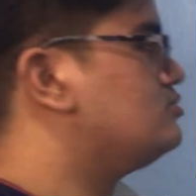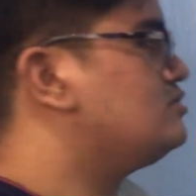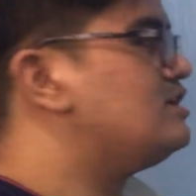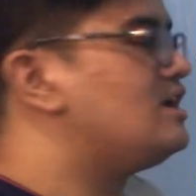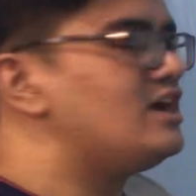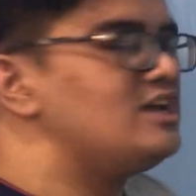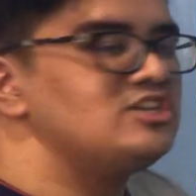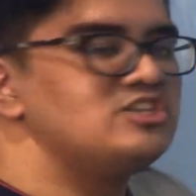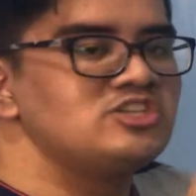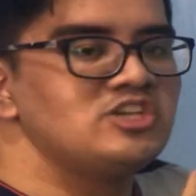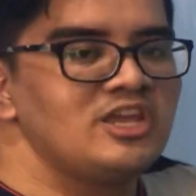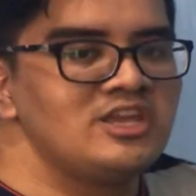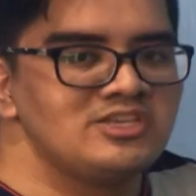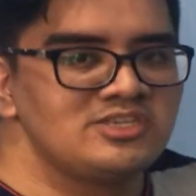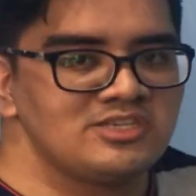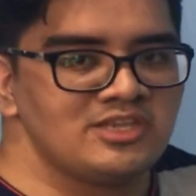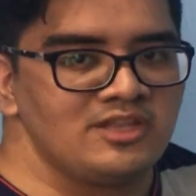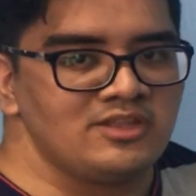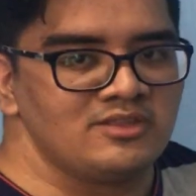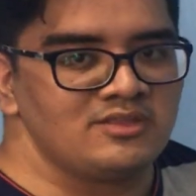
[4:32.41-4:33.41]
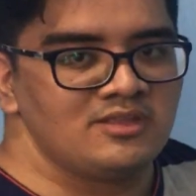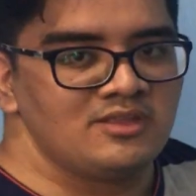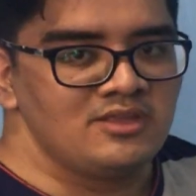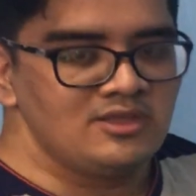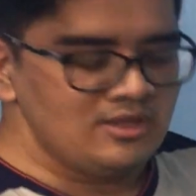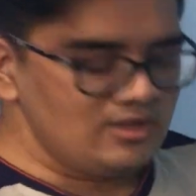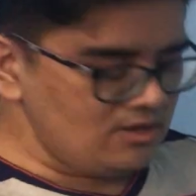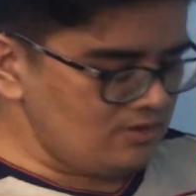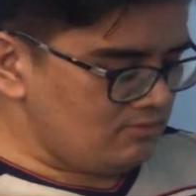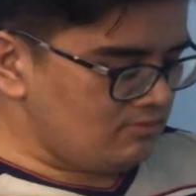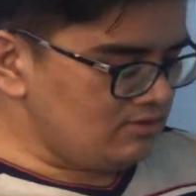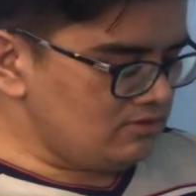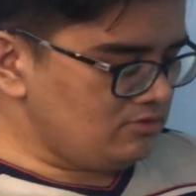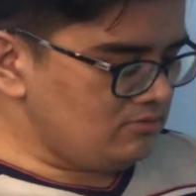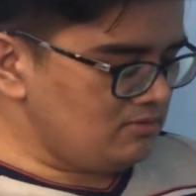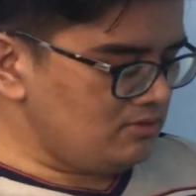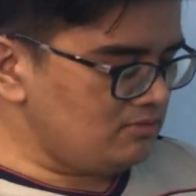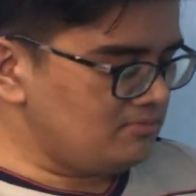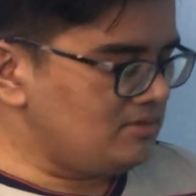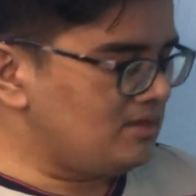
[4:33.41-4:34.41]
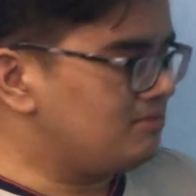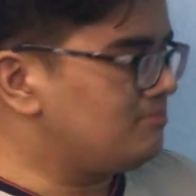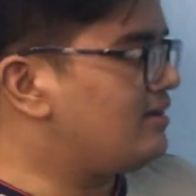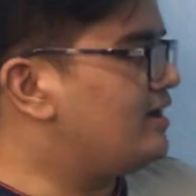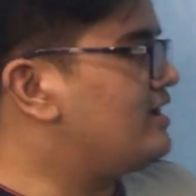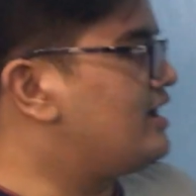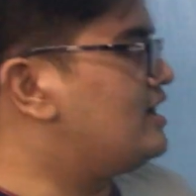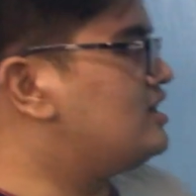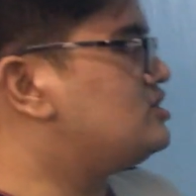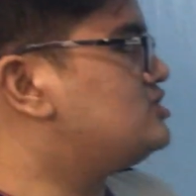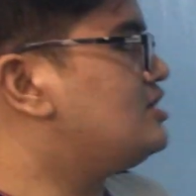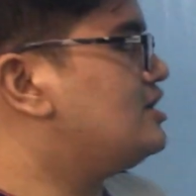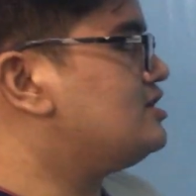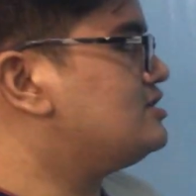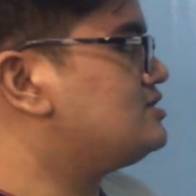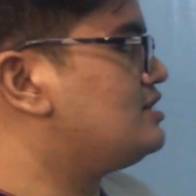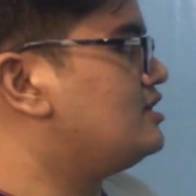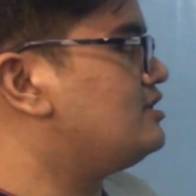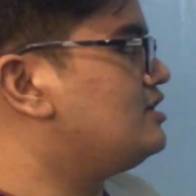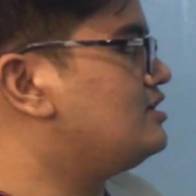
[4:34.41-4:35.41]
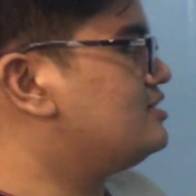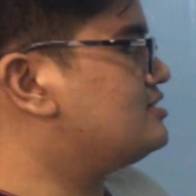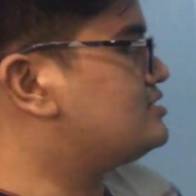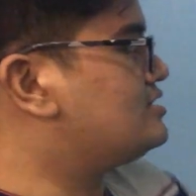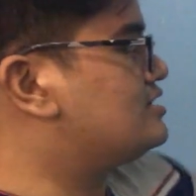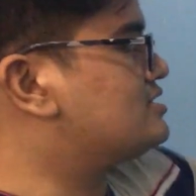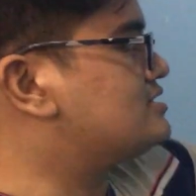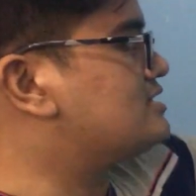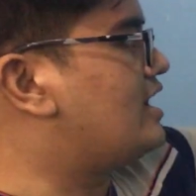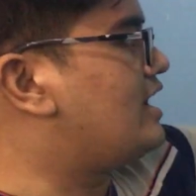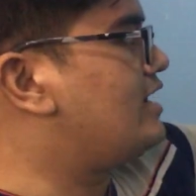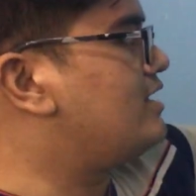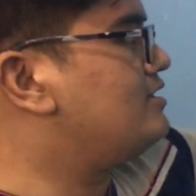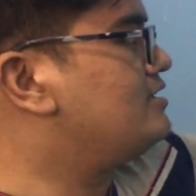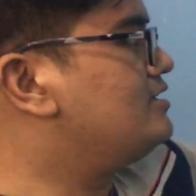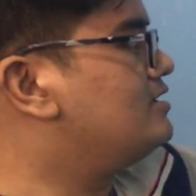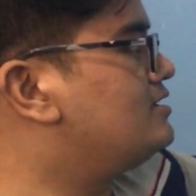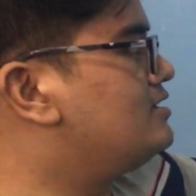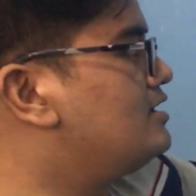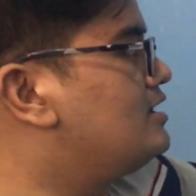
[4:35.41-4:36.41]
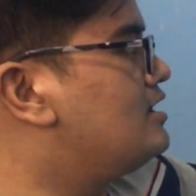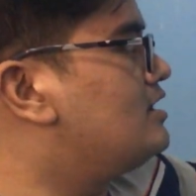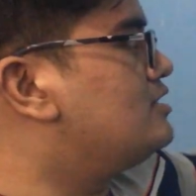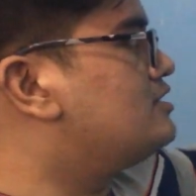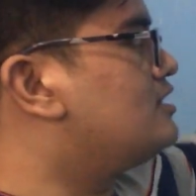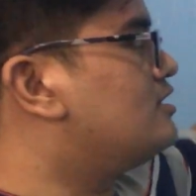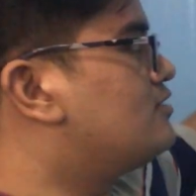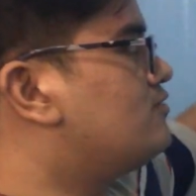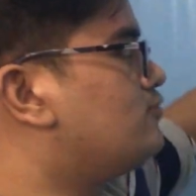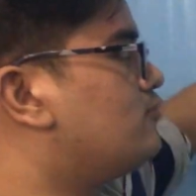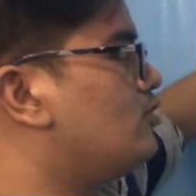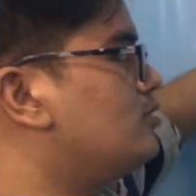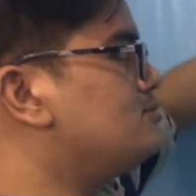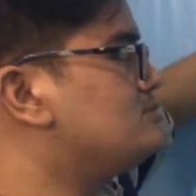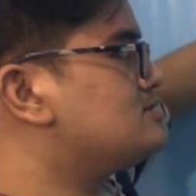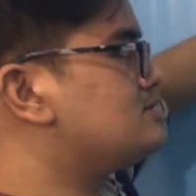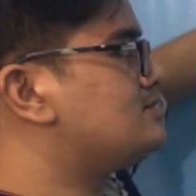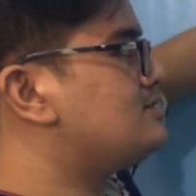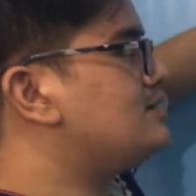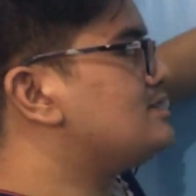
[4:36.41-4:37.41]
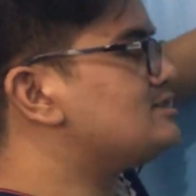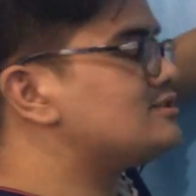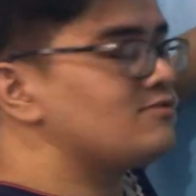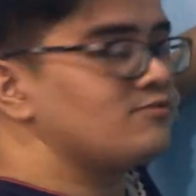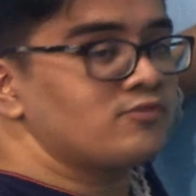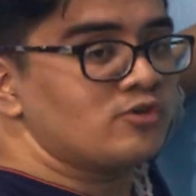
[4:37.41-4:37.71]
to the adjacent. What do we mean by adjacent? It is the side that forms this